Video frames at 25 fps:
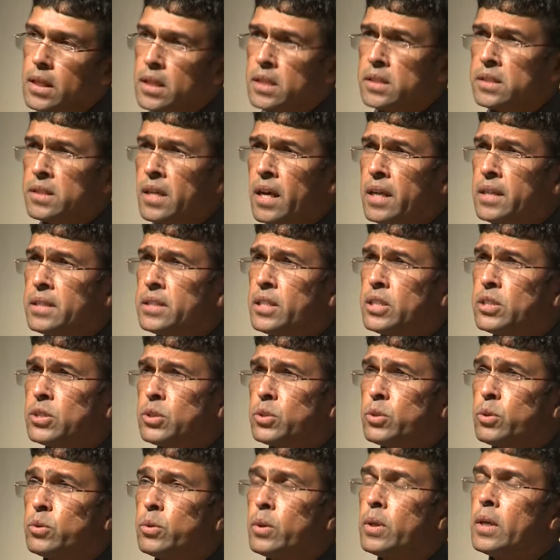scientists
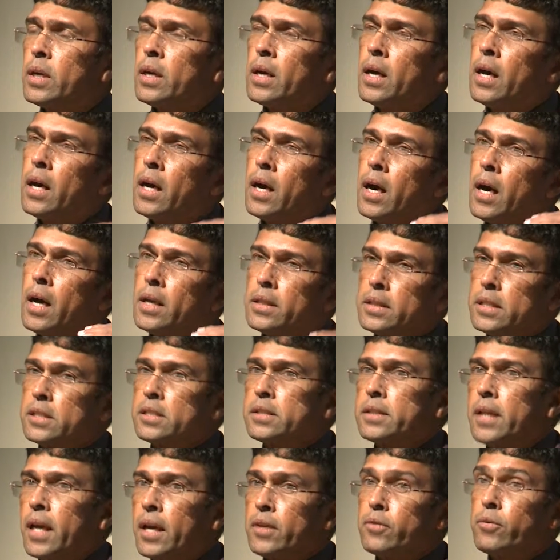to
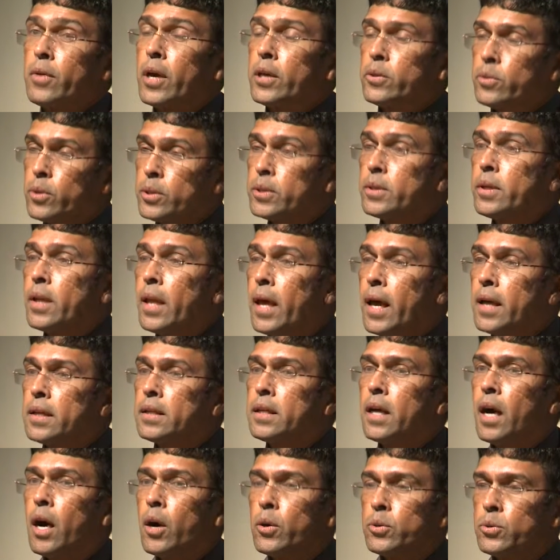understand where you're going to land,
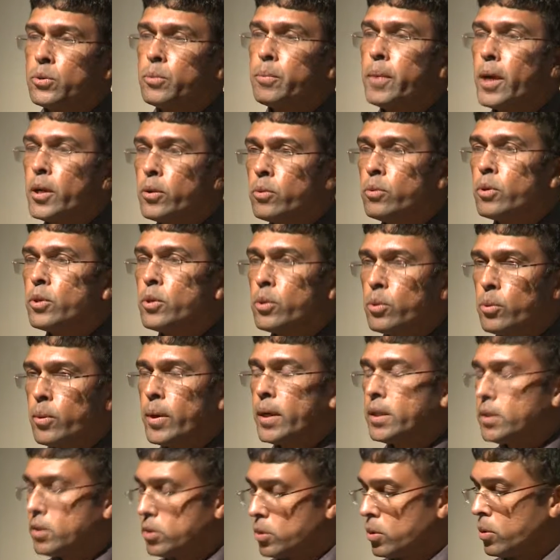how to maneuver, row,
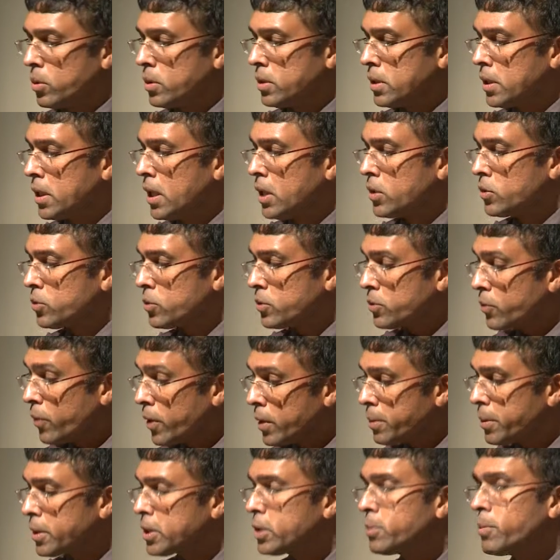and so on. So it's
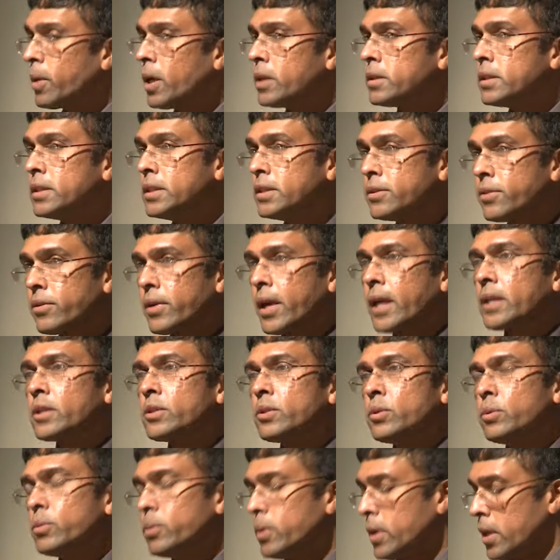very much about
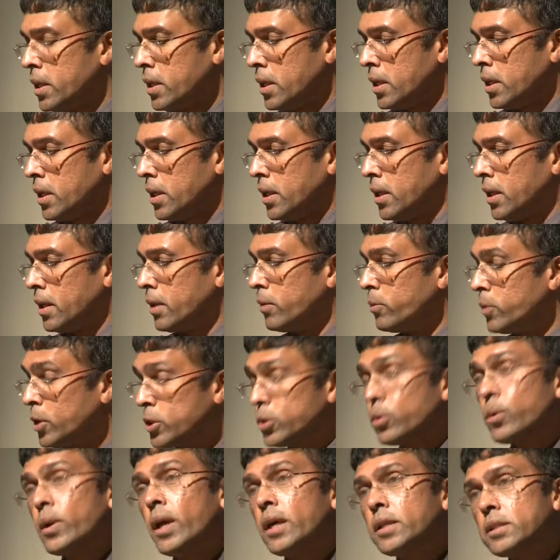interactive
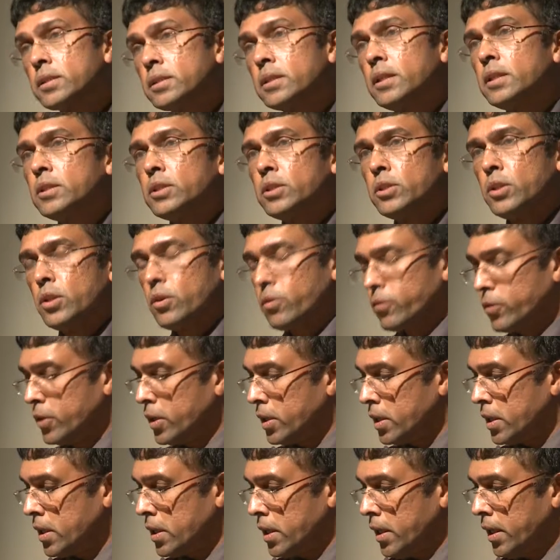virtualization of
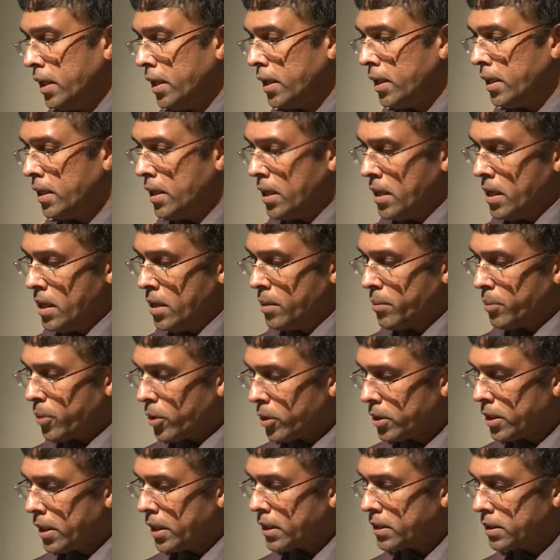your
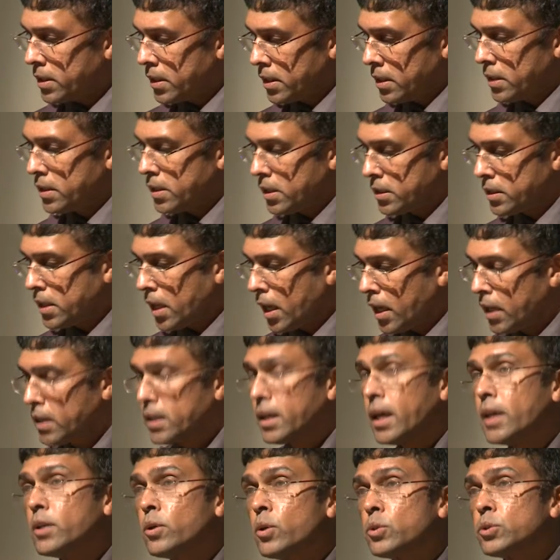project design
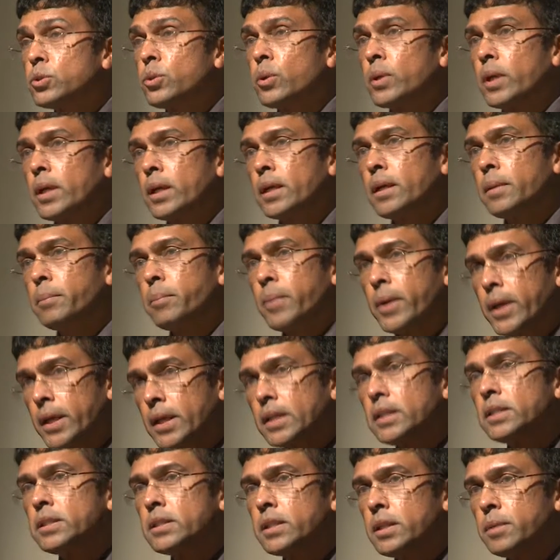and also
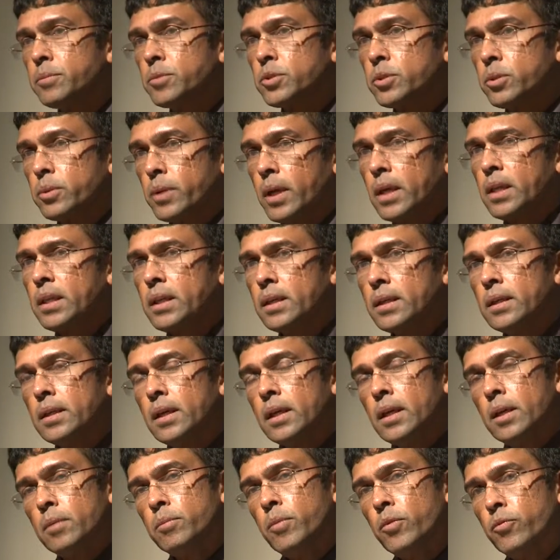bringing teams together
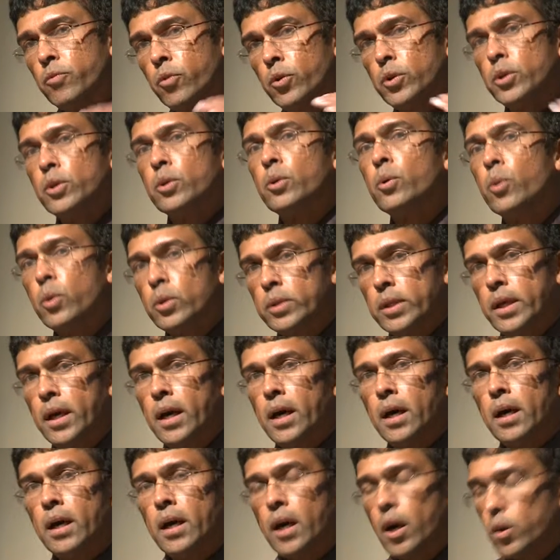before you go
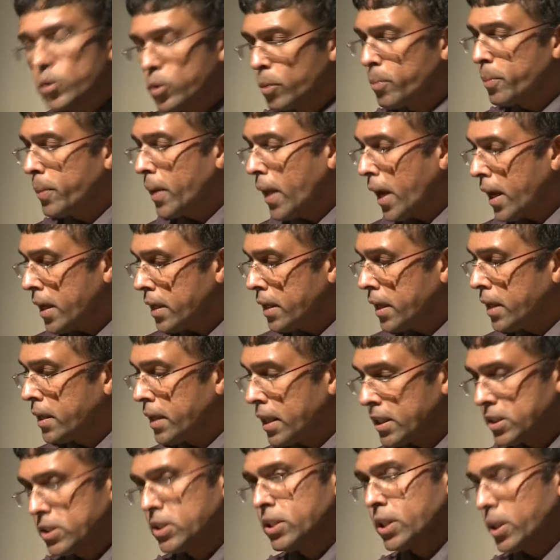there, how to plan and
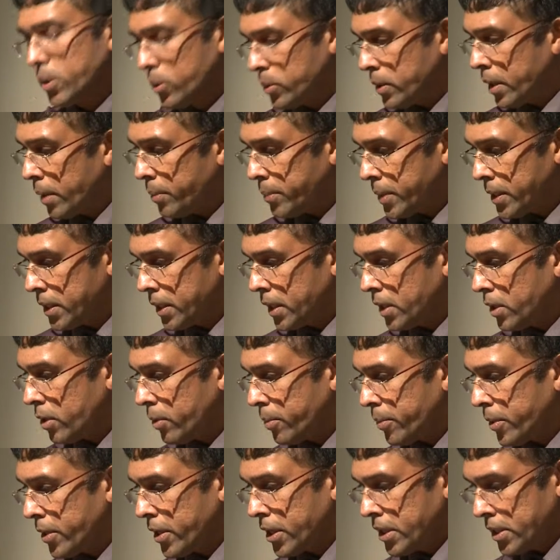execute that particular
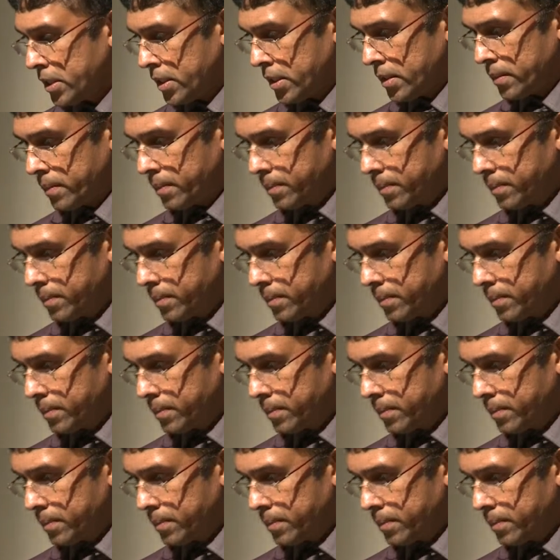operation.